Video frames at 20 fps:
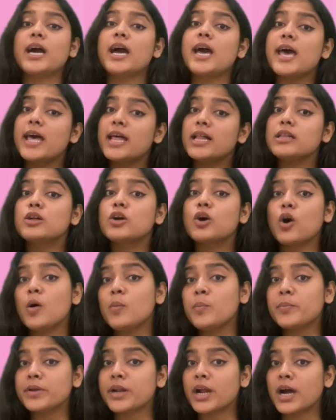Él
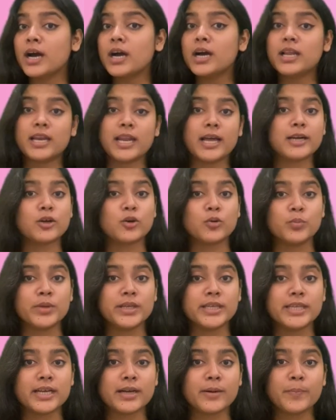compra la
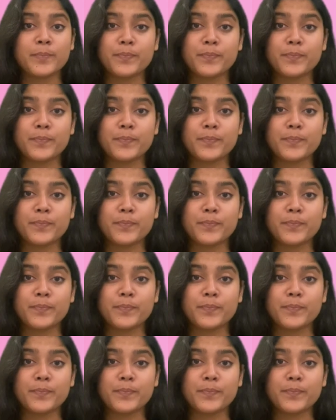comida.